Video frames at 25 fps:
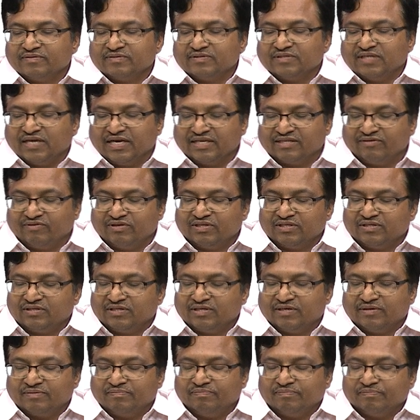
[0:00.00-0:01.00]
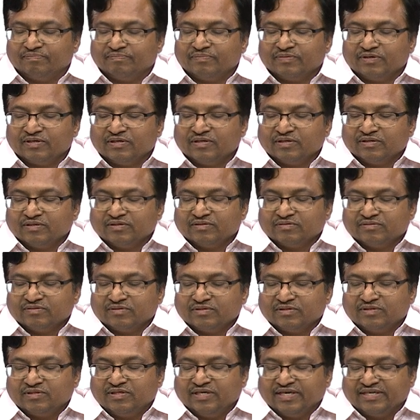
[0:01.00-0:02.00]
The other one,
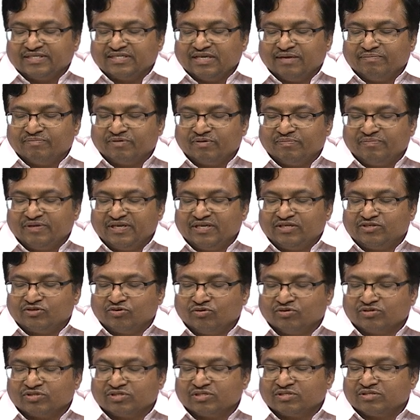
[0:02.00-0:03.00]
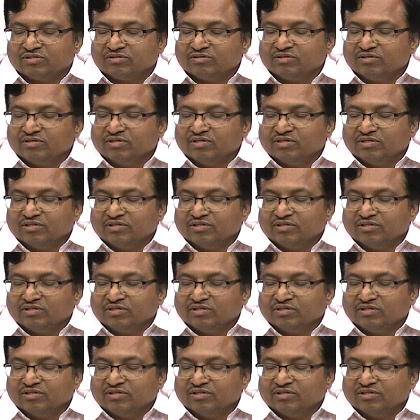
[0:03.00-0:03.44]
the example B shows